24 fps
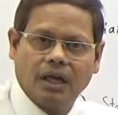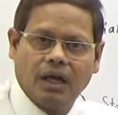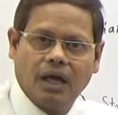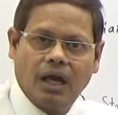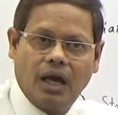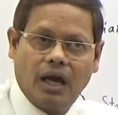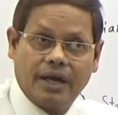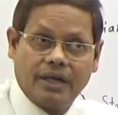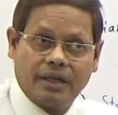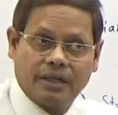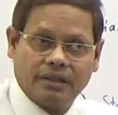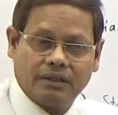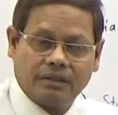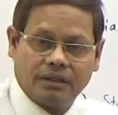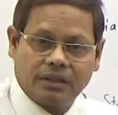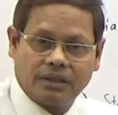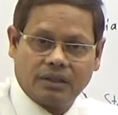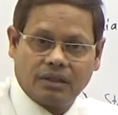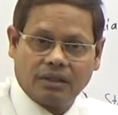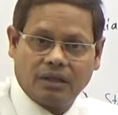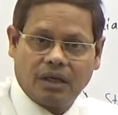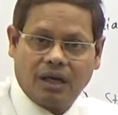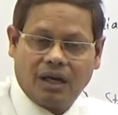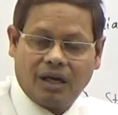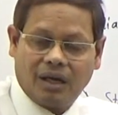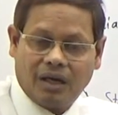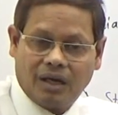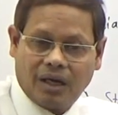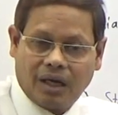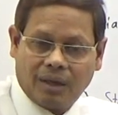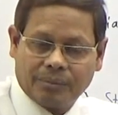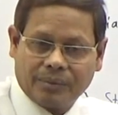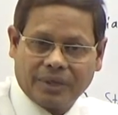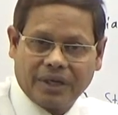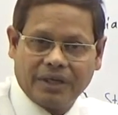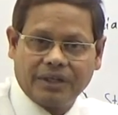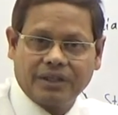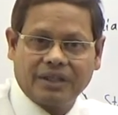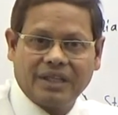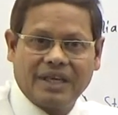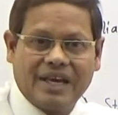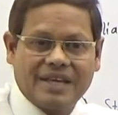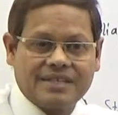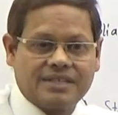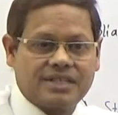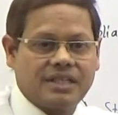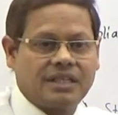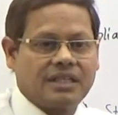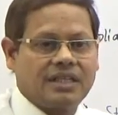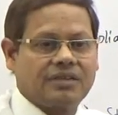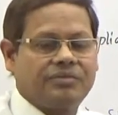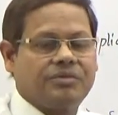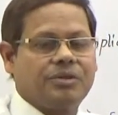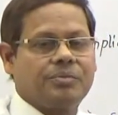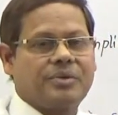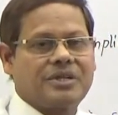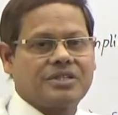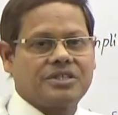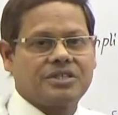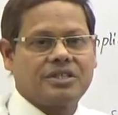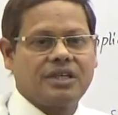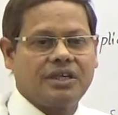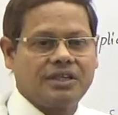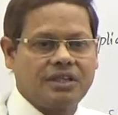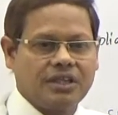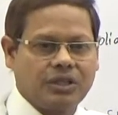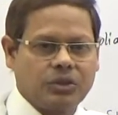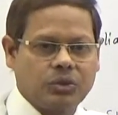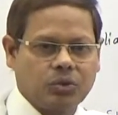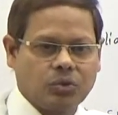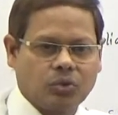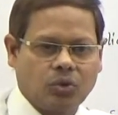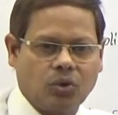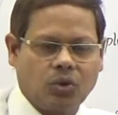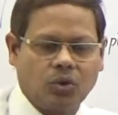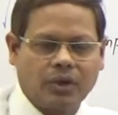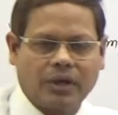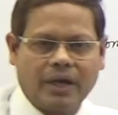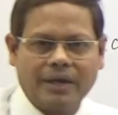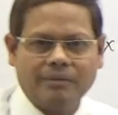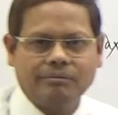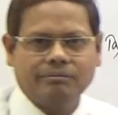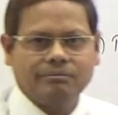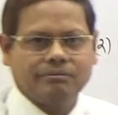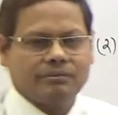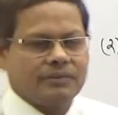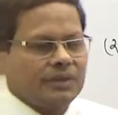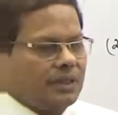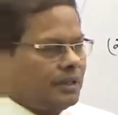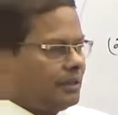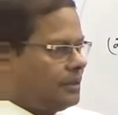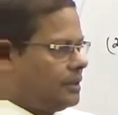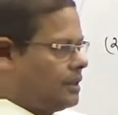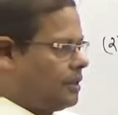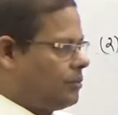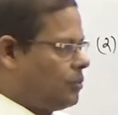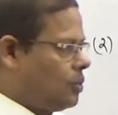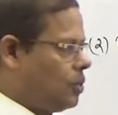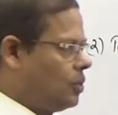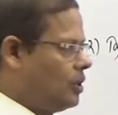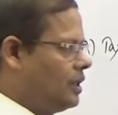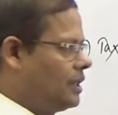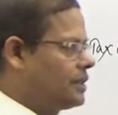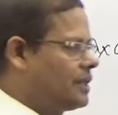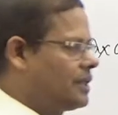and it obtained the assent of the president. It took no time. The only